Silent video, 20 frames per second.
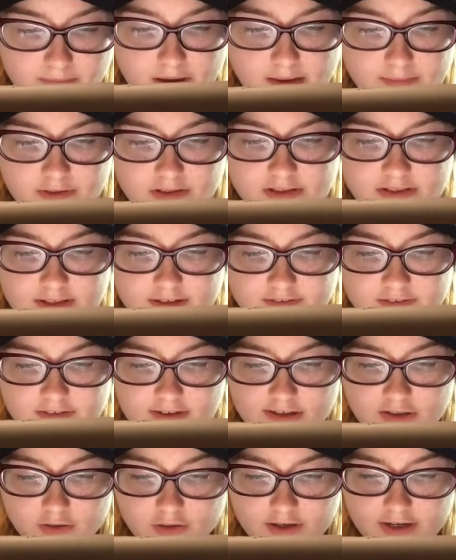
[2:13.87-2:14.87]
Maybe instead of
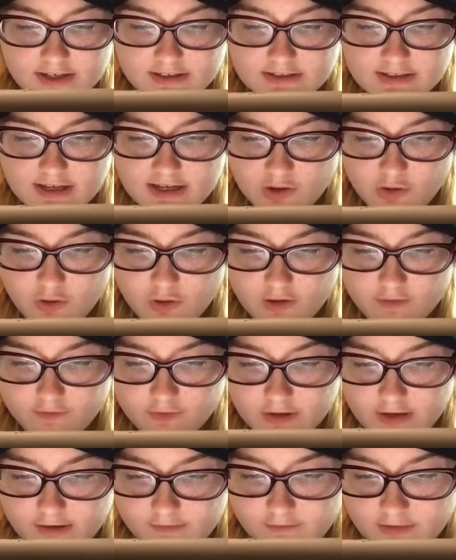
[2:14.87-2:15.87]
Psycho Kid, Psycho
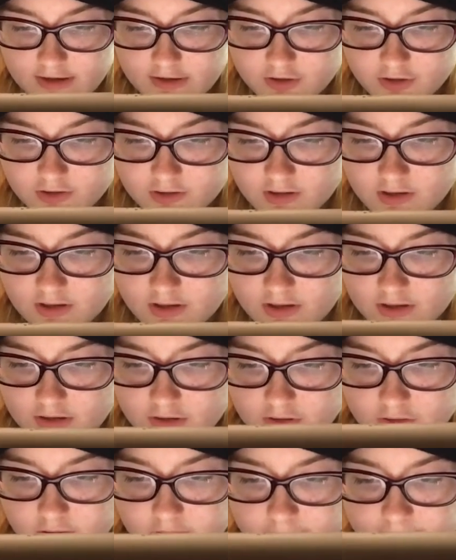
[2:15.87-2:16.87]
Girlfriend, I watch
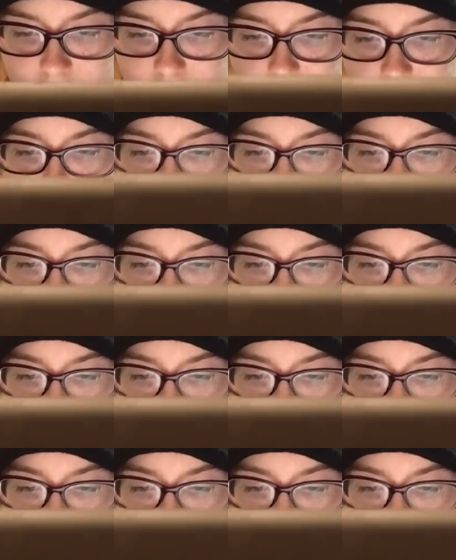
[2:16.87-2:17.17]
Story Fire